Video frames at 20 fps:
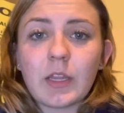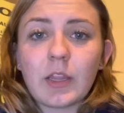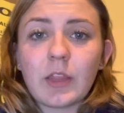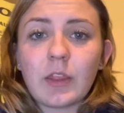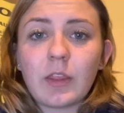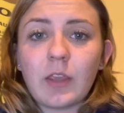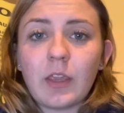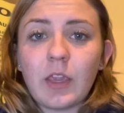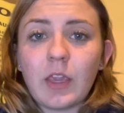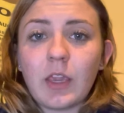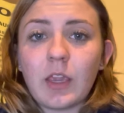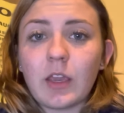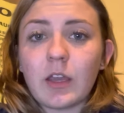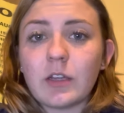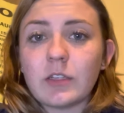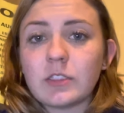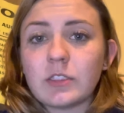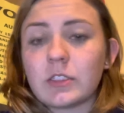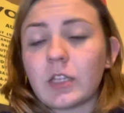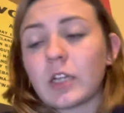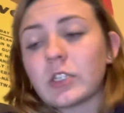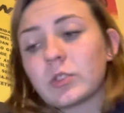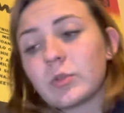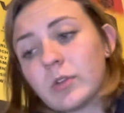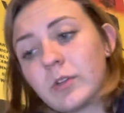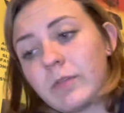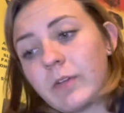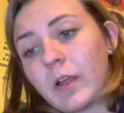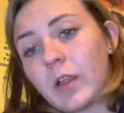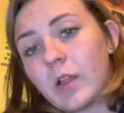the sexual
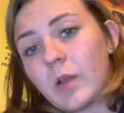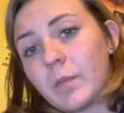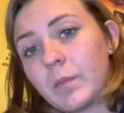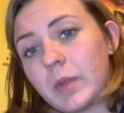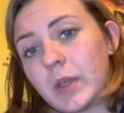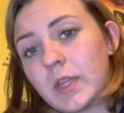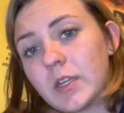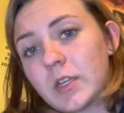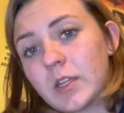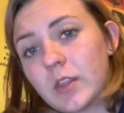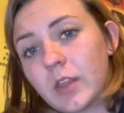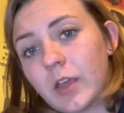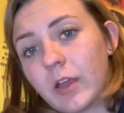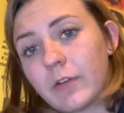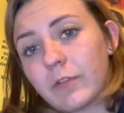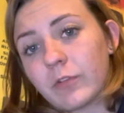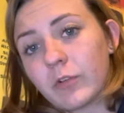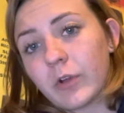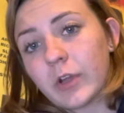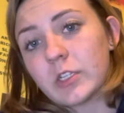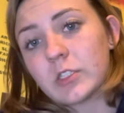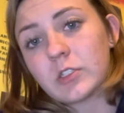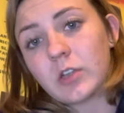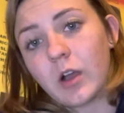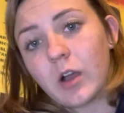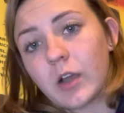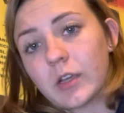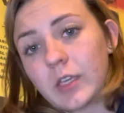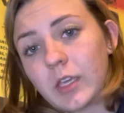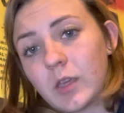development that Freud is
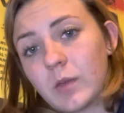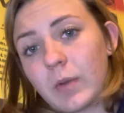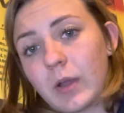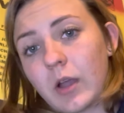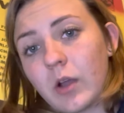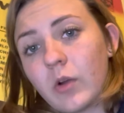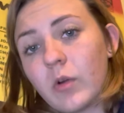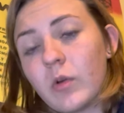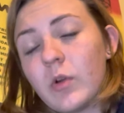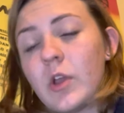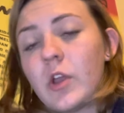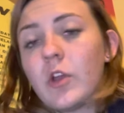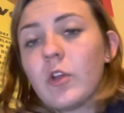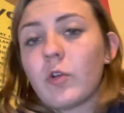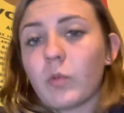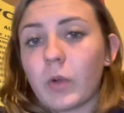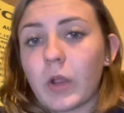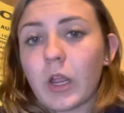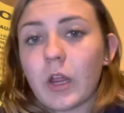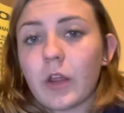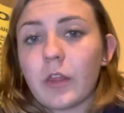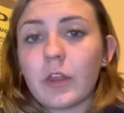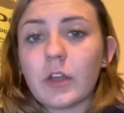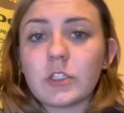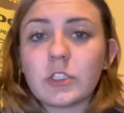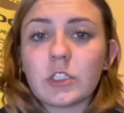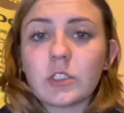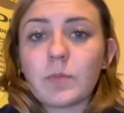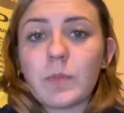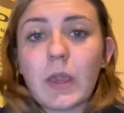talking about, where they're
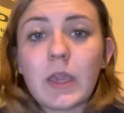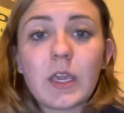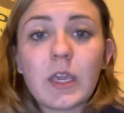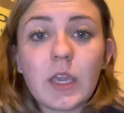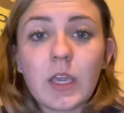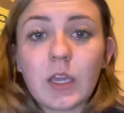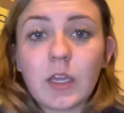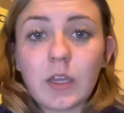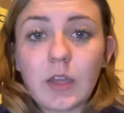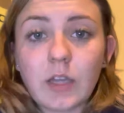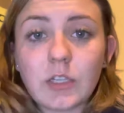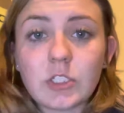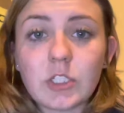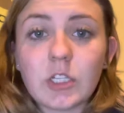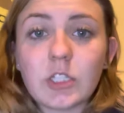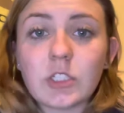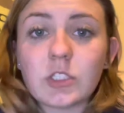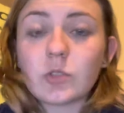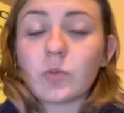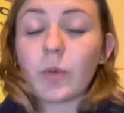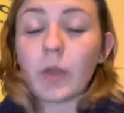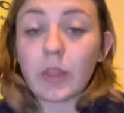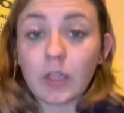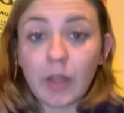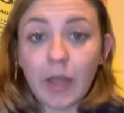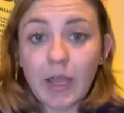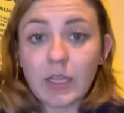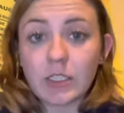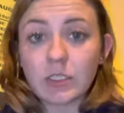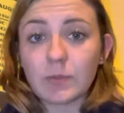just making connections with
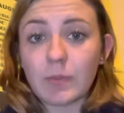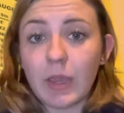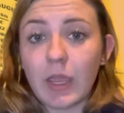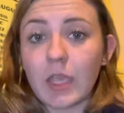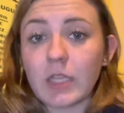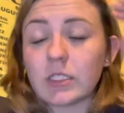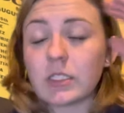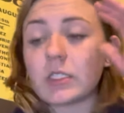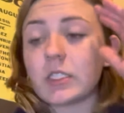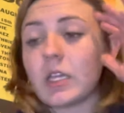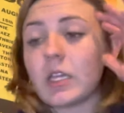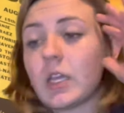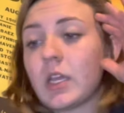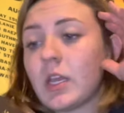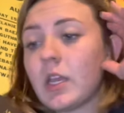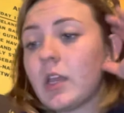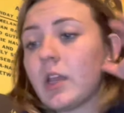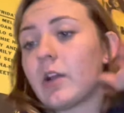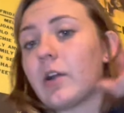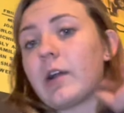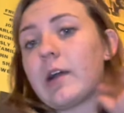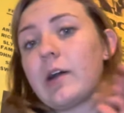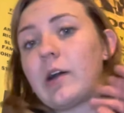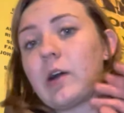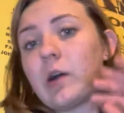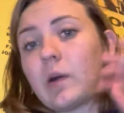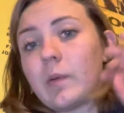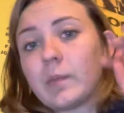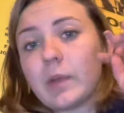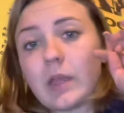classmates
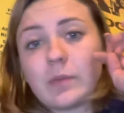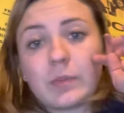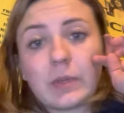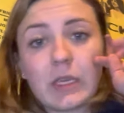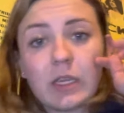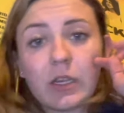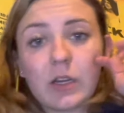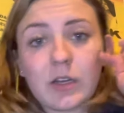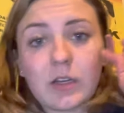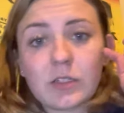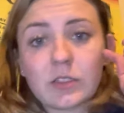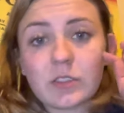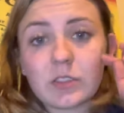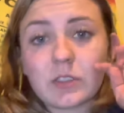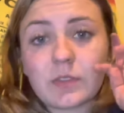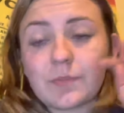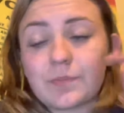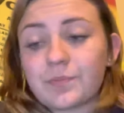and peers.